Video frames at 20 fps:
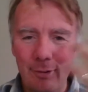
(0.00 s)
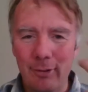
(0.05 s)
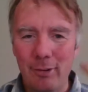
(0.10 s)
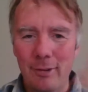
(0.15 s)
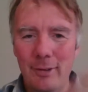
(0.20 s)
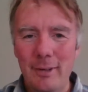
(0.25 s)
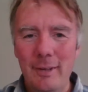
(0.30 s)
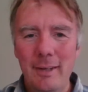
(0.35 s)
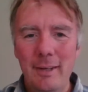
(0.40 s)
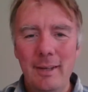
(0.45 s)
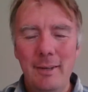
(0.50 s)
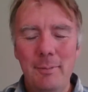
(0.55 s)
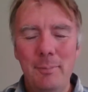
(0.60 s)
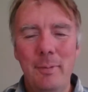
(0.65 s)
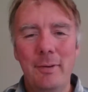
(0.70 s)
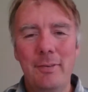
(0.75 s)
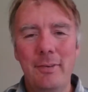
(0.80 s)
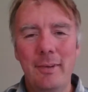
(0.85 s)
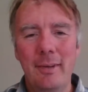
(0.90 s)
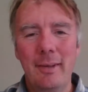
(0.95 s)

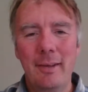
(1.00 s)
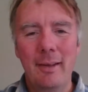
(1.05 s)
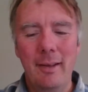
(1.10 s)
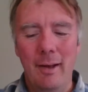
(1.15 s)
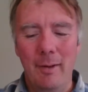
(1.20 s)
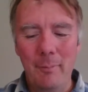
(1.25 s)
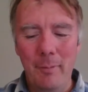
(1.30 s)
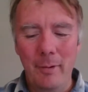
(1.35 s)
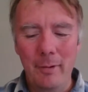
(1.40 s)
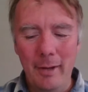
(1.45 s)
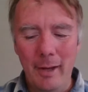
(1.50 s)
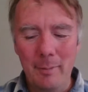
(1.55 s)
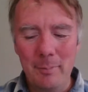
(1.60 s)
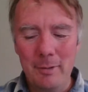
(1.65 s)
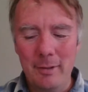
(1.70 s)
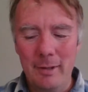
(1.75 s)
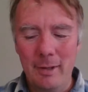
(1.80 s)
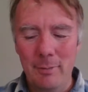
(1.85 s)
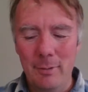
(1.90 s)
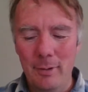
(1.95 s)
I'm only aiming
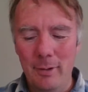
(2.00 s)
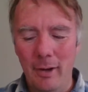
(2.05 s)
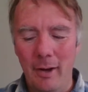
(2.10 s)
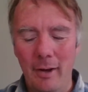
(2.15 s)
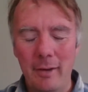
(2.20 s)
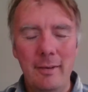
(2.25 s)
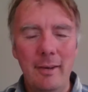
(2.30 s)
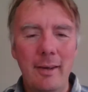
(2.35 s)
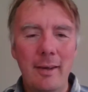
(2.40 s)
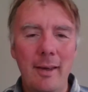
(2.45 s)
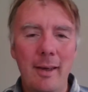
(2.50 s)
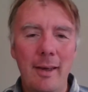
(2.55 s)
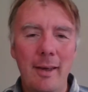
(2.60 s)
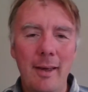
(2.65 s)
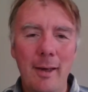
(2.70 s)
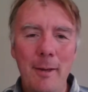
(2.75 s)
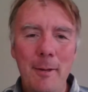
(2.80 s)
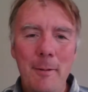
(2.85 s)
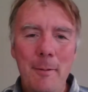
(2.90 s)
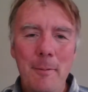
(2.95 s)
to give you an idea here.